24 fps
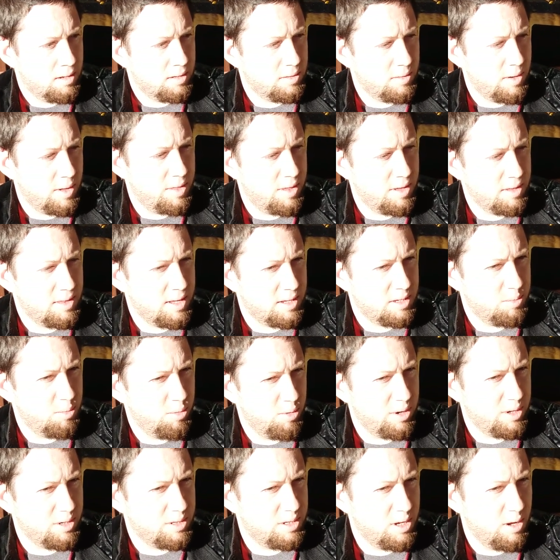So I think that's
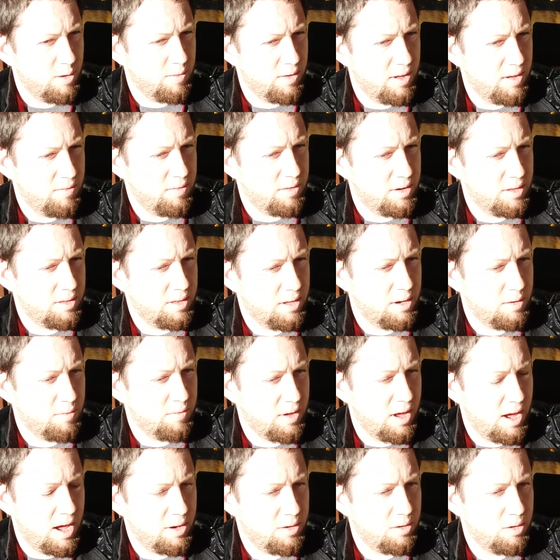pretty self-evident that if
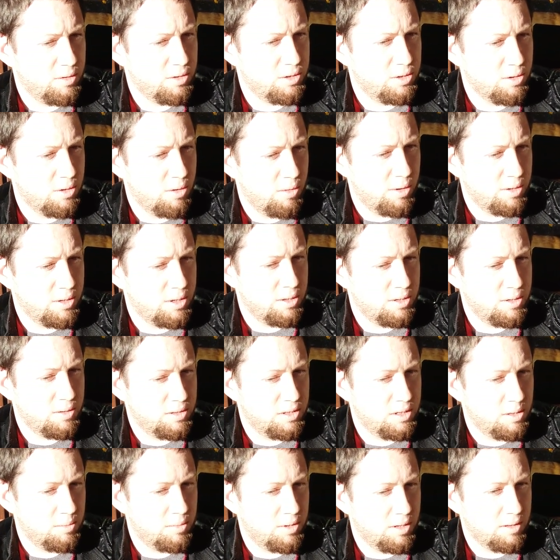God knows you're going to do
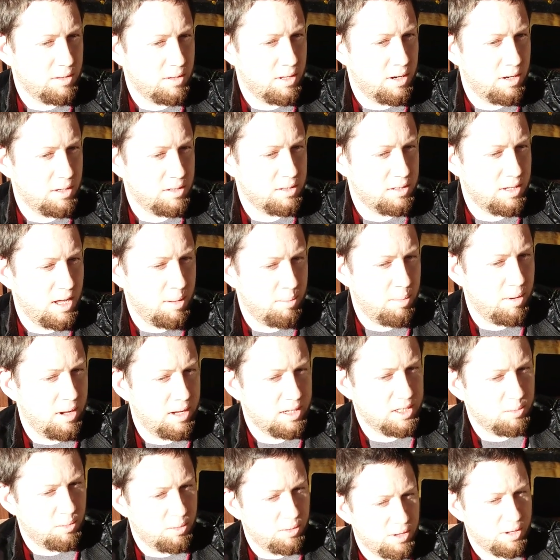something, then it's not
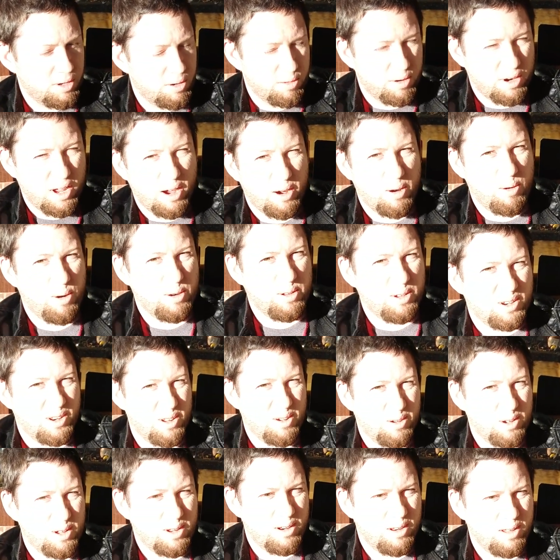possible that you're not going to
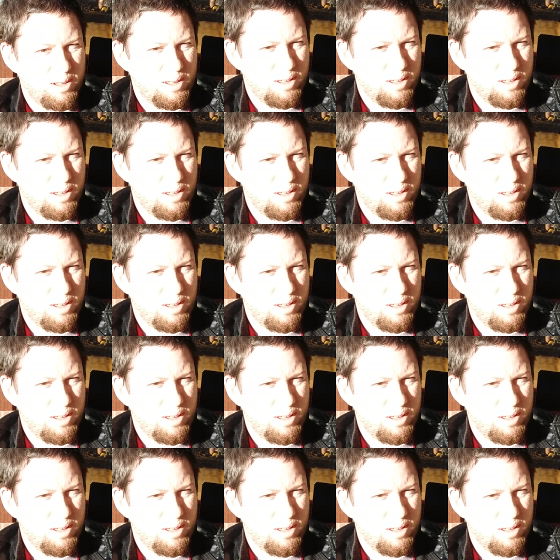do it.